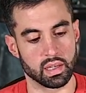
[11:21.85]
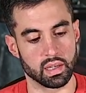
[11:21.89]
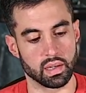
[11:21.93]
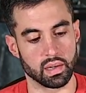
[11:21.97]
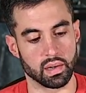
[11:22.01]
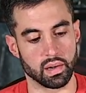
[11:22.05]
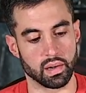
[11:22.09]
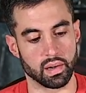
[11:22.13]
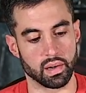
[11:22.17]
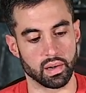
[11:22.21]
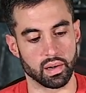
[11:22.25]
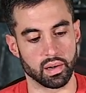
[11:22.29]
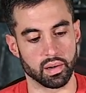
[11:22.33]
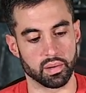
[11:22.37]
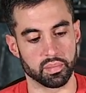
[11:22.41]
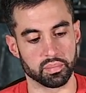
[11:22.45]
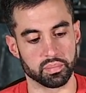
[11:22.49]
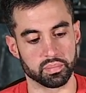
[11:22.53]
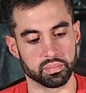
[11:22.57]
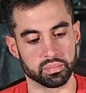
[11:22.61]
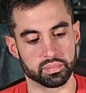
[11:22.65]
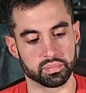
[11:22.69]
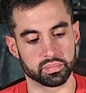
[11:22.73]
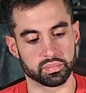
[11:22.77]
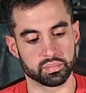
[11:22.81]

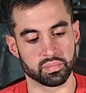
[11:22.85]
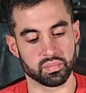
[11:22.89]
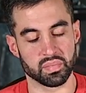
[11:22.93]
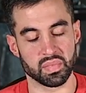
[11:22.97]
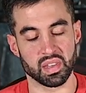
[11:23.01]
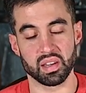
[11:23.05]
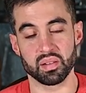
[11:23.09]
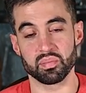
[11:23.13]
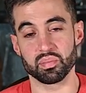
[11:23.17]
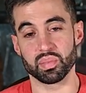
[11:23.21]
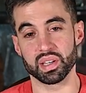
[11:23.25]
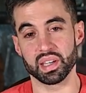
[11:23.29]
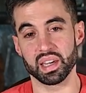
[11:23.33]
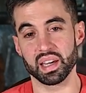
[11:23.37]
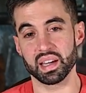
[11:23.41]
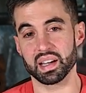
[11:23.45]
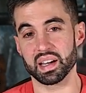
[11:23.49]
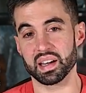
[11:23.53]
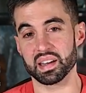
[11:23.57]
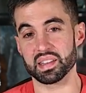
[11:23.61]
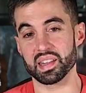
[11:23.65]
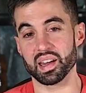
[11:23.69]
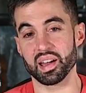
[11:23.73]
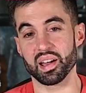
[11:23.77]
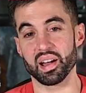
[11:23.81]
But yeah,
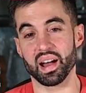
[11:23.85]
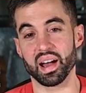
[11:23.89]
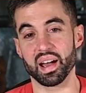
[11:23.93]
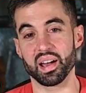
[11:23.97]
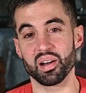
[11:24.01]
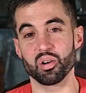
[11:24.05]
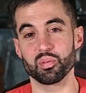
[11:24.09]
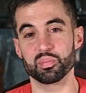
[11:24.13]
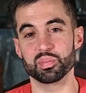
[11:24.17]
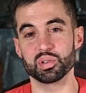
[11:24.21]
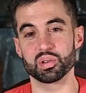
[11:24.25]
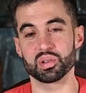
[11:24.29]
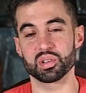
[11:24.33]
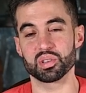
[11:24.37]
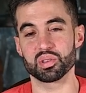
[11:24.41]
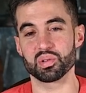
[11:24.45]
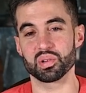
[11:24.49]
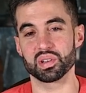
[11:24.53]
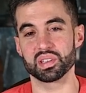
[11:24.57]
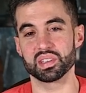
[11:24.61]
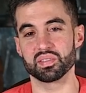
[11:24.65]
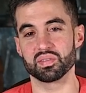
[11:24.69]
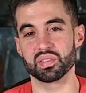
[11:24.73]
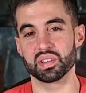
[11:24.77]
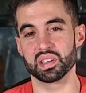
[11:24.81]
guys, I hope you
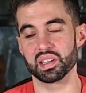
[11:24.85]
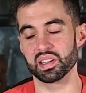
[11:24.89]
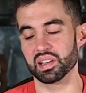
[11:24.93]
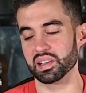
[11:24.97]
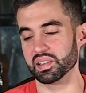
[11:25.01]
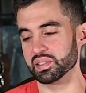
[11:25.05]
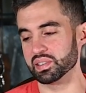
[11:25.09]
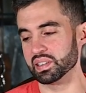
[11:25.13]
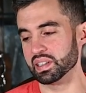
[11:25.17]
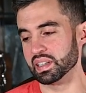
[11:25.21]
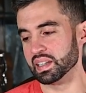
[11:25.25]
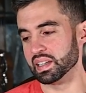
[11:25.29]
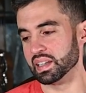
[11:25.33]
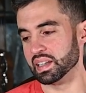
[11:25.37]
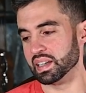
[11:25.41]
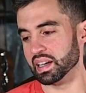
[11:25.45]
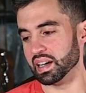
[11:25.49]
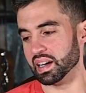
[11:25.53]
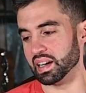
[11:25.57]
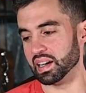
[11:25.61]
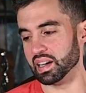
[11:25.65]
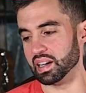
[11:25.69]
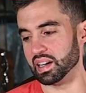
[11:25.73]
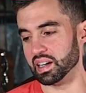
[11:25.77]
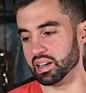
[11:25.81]
enjoyed the video.
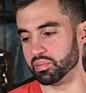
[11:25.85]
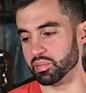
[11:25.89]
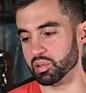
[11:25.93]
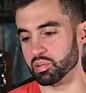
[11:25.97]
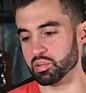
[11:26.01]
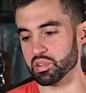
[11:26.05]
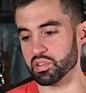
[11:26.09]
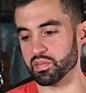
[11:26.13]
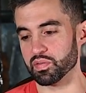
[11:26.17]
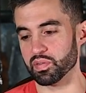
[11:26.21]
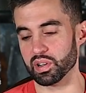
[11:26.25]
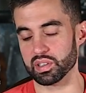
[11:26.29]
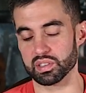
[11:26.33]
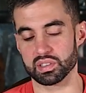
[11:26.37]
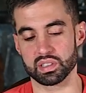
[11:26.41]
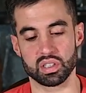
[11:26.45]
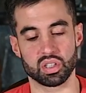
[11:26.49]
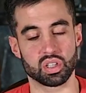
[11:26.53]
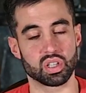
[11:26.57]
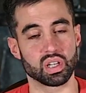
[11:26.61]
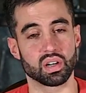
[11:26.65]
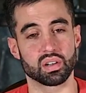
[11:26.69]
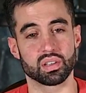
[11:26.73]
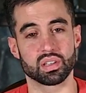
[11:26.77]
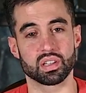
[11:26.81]
It was fun to
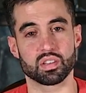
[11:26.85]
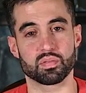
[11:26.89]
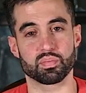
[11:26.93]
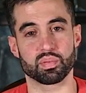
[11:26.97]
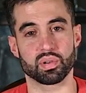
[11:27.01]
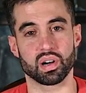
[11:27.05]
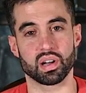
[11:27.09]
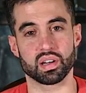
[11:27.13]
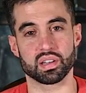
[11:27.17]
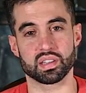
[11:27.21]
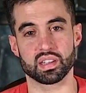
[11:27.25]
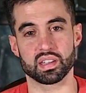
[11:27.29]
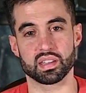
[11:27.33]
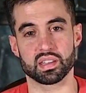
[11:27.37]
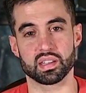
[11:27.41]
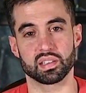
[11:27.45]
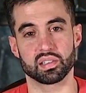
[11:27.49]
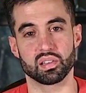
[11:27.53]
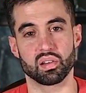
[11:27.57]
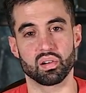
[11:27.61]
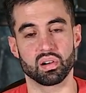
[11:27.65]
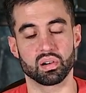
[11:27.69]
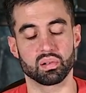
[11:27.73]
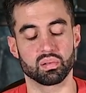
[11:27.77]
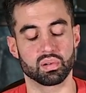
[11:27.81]
share this process
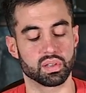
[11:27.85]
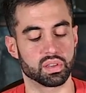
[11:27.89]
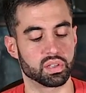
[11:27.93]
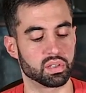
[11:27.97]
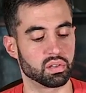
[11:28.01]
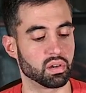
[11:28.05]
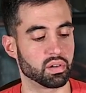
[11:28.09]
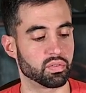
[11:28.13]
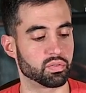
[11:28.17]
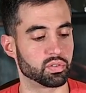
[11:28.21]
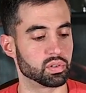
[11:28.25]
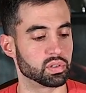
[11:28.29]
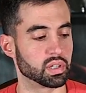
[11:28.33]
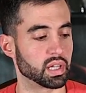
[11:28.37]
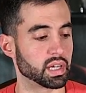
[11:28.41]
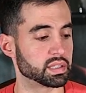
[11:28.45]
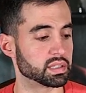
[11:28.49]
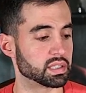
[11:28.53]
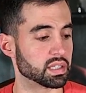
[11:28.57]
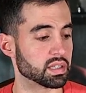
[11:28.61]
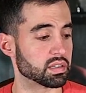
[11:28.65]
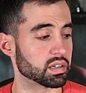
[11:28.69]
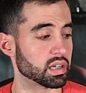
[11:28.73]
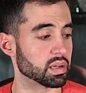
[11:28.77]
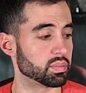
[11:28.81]
along with you. If you like
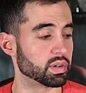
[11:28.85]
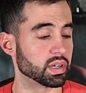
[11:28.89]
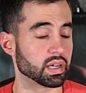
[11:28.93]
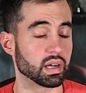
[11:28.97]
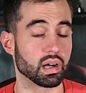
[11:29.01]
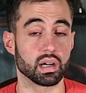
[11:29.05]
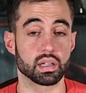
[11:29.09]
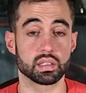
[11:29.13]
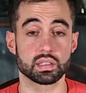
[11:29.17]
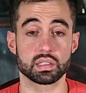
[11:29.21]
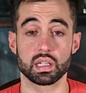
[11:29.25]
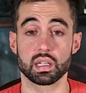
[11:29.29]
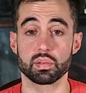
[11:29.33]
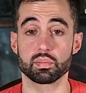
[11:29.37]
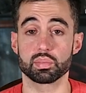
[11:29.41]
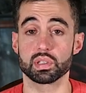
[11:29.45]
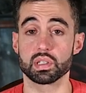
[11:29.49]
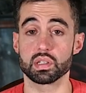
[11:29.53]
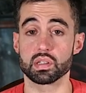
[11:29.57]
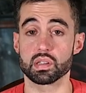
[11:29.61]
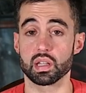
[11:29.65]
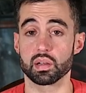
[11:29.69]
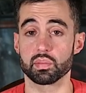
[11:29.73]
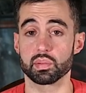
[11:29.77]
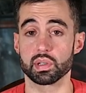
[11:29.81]
this type of content,
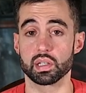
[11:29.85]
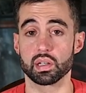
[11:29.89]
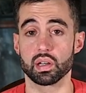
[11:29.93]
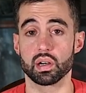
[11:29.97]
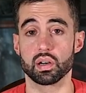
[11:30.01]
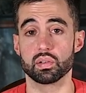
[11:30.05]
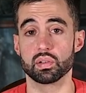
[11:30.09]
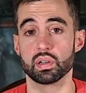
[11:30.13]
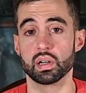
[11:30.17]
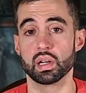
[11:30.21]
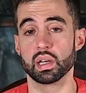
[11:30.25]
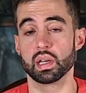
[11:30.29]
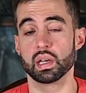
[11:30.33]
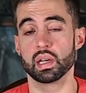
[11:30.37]
please let me know.